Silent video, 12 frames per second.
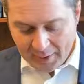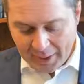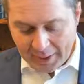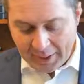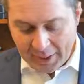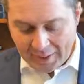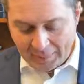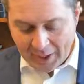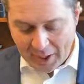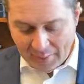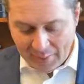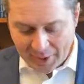I'm going to have to
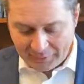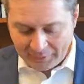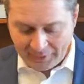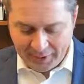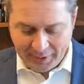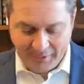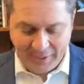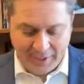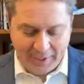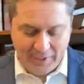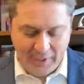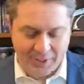hop off here for
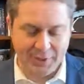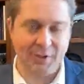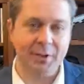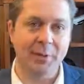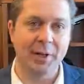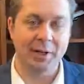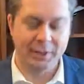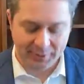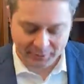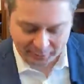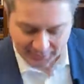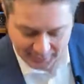now. I just wanted
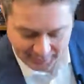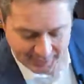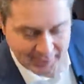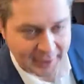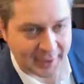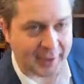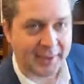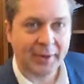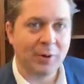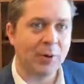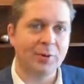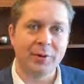to
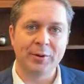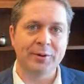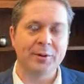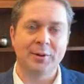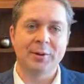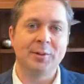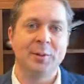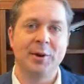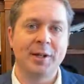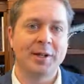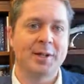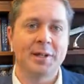go over those those
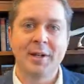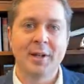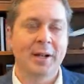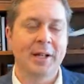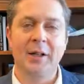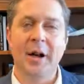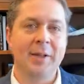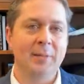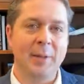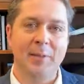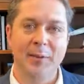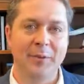points. A lot of
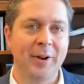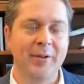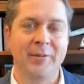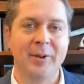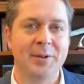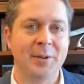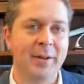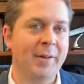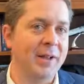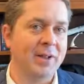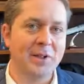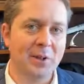people are very frustrated. I've
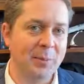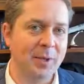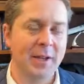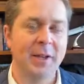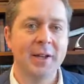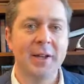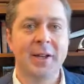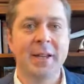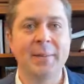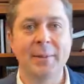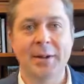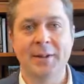had so many
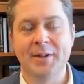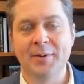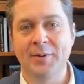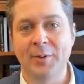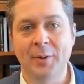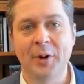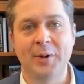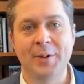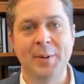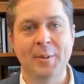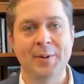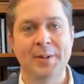emails and phone
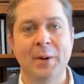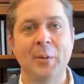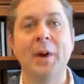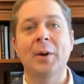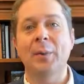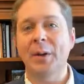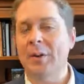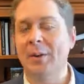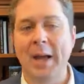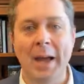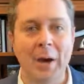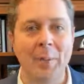calls, people saying, can we do
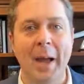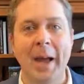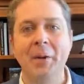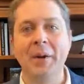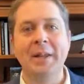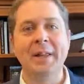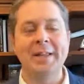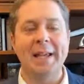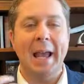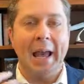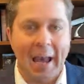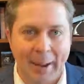to help? How can this
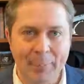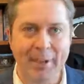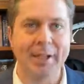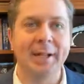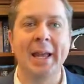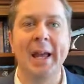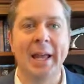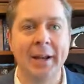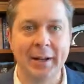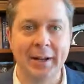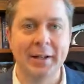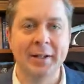happen in
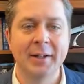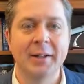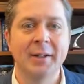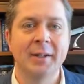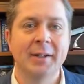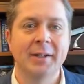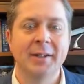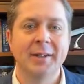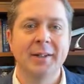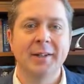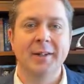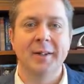Canada?
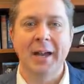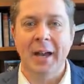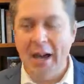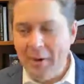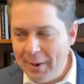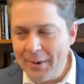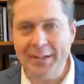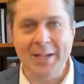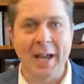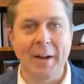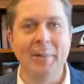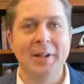How can this
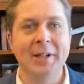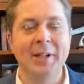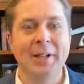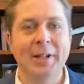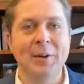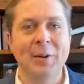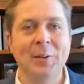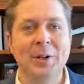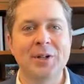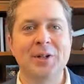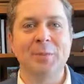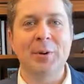happen in, in, in, what
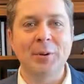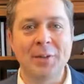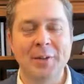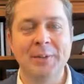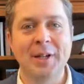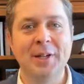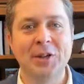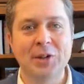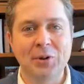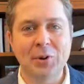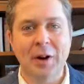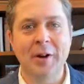is supposed to be a
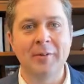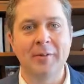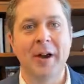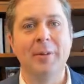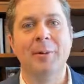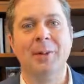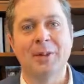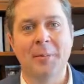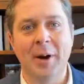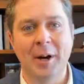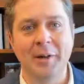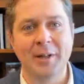strong, vibrant
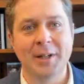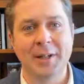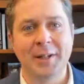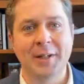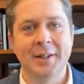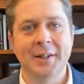democracy?